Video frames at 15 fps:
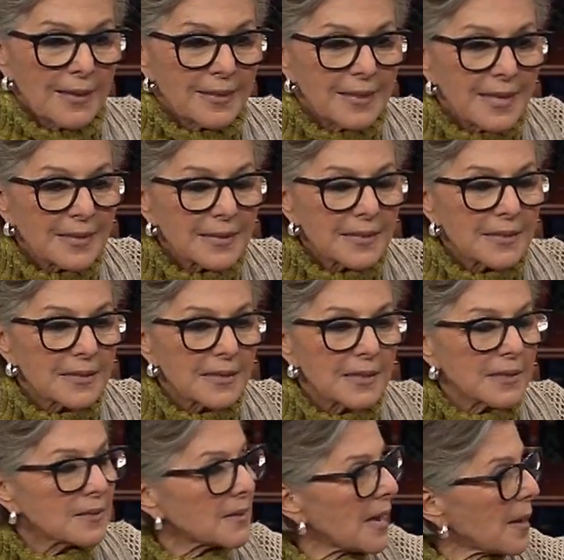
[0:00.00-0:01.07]
This is an
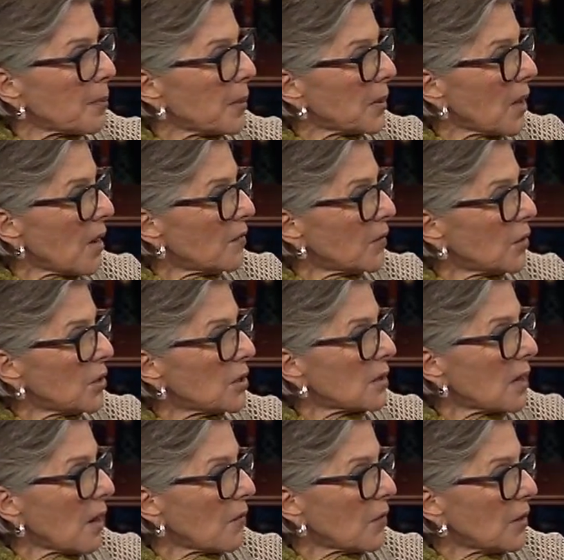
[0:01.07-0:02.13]
example of good
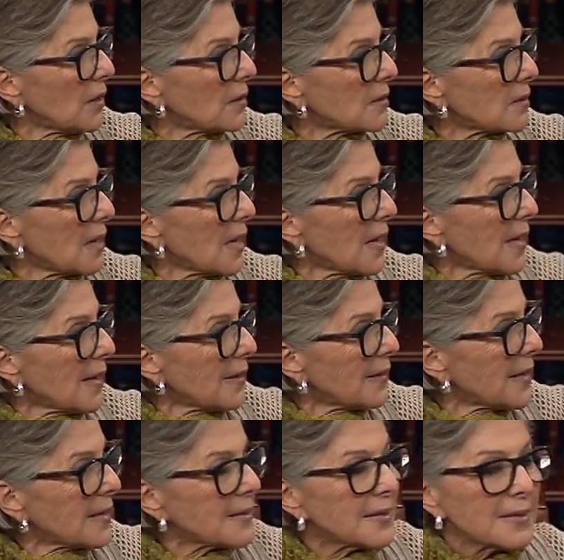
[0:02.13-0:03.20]
governance.
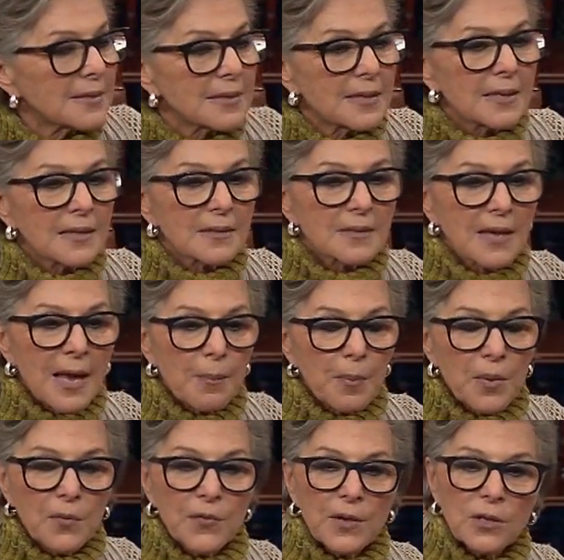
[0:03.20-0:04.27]
This is an
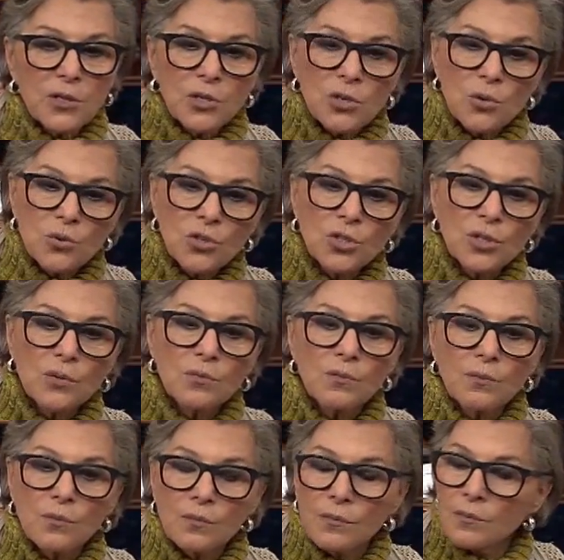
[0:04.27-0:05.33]
example that you should
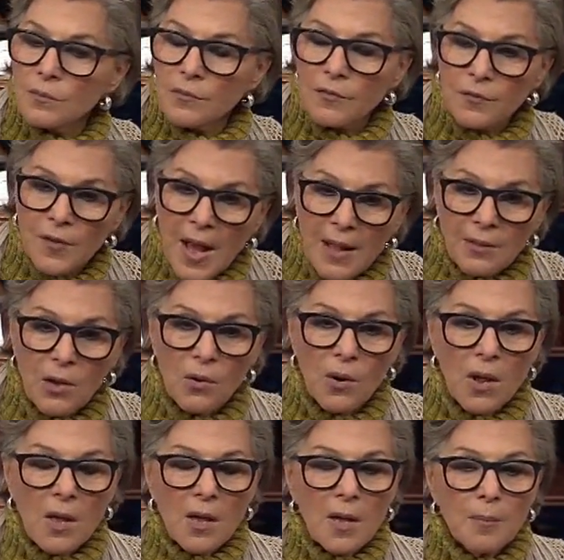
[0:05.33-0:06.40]
follow,
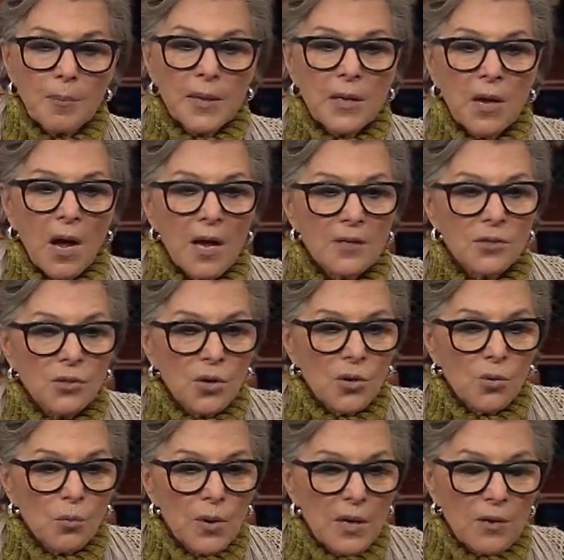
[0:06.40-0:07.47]
because
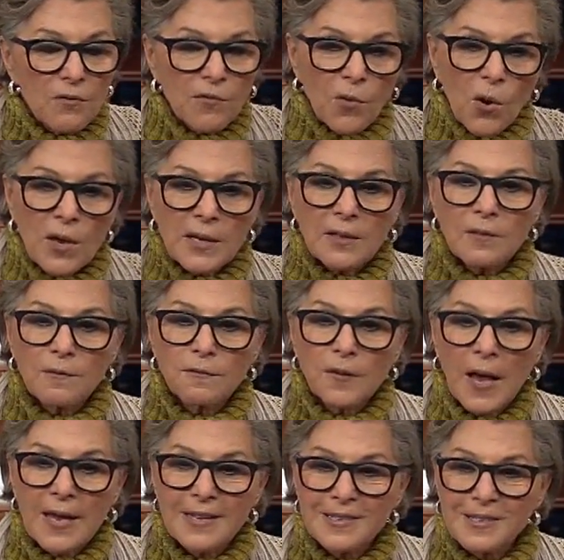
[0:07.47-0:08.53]
we avoided the
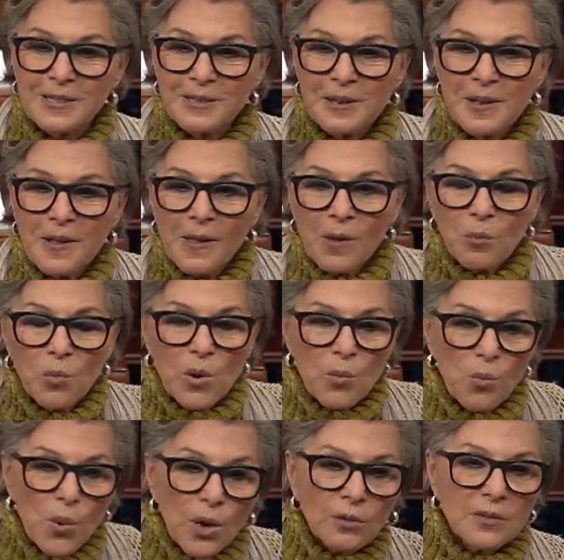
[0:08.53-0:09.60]
fights, we
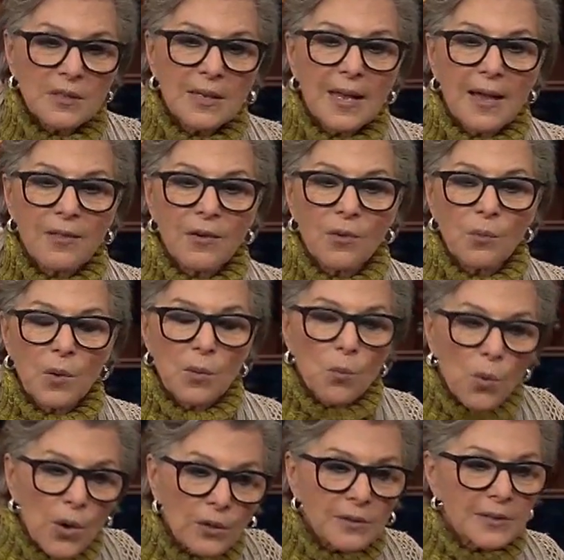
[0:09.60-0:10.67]
worked together, we
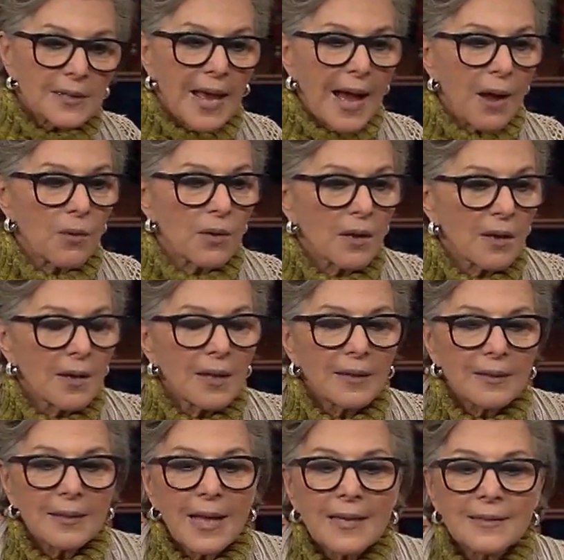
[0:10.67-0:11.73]
worked it out.
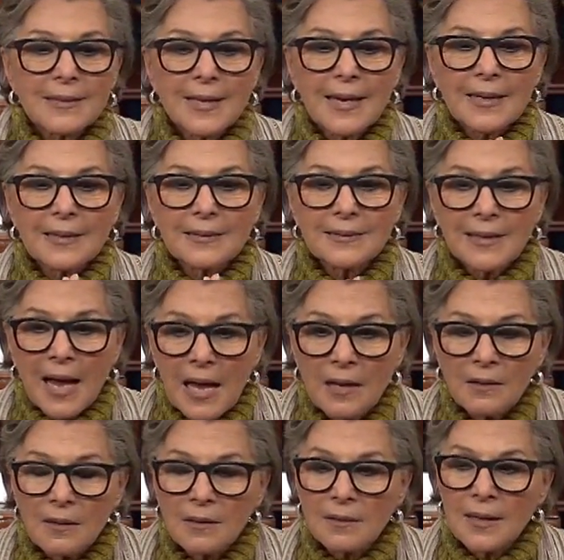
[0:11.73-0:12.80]
Let's get it
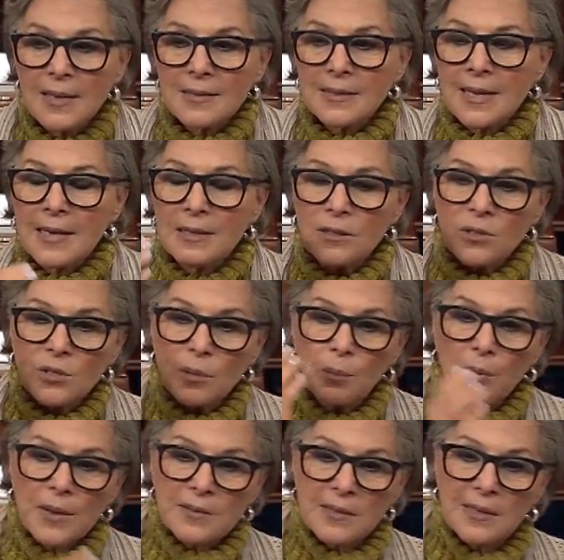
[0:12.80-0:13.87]
done. Let's get it to the
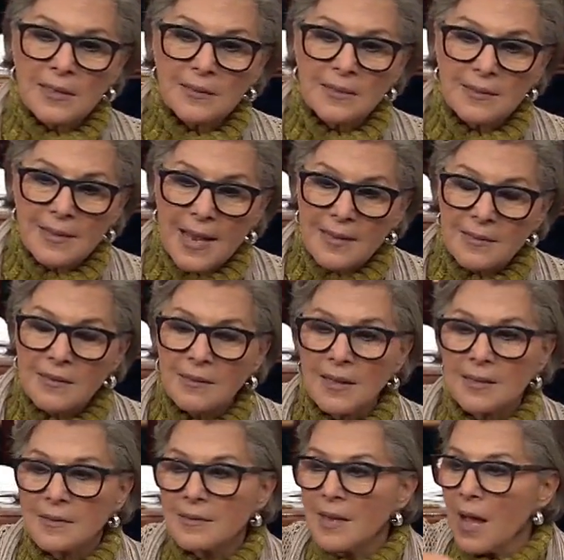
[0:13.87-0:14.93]
president's desk.
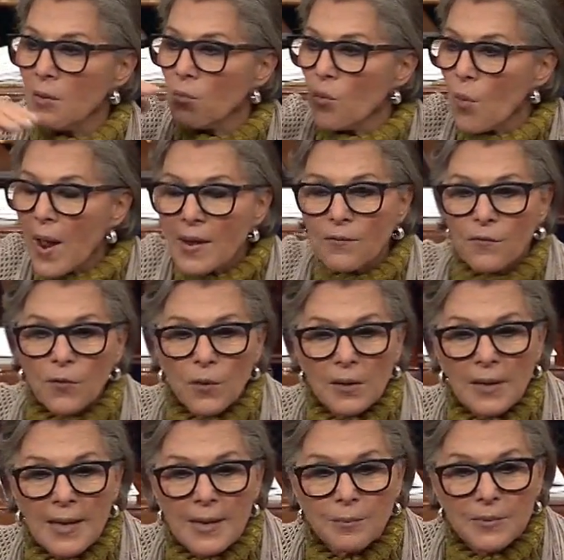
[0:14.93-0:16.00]
Let's not wait for a
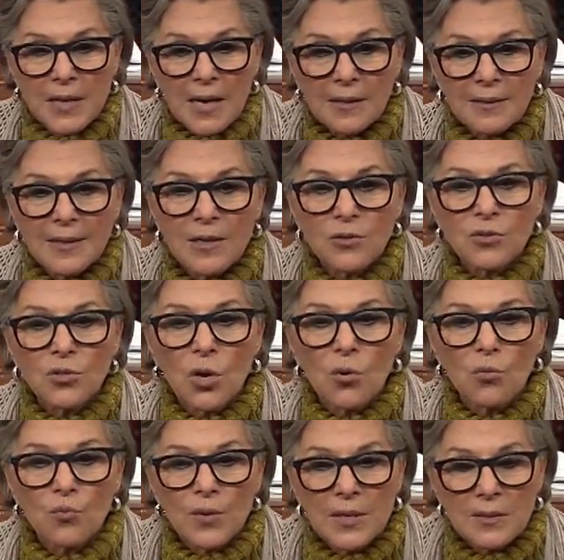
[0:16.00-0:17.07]
lame duck. There's no
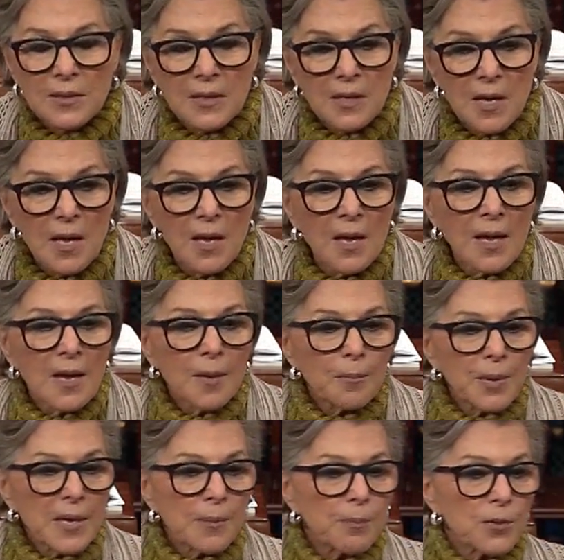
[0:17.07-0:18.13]
reason.
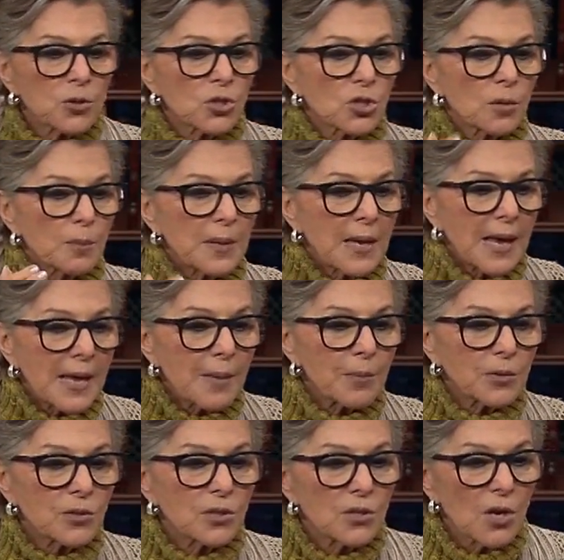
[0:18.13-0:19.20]
People should be
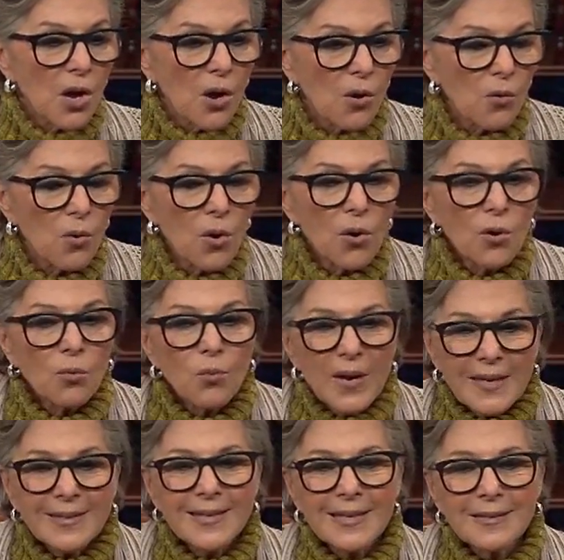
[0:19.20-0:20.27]
able to know
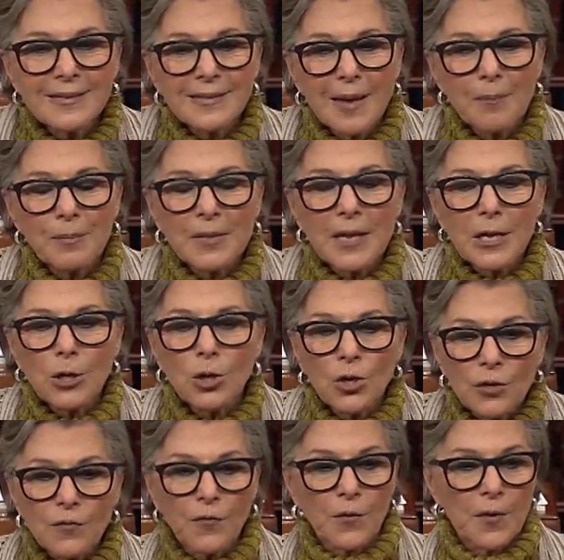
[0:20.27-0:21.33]
we did something
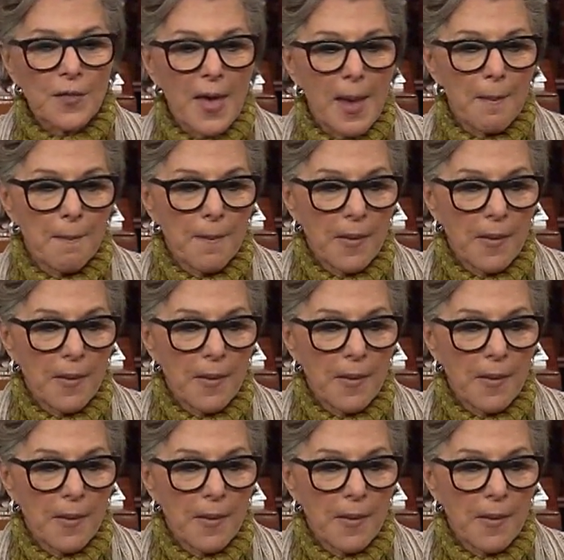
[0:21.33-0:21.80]
good for them.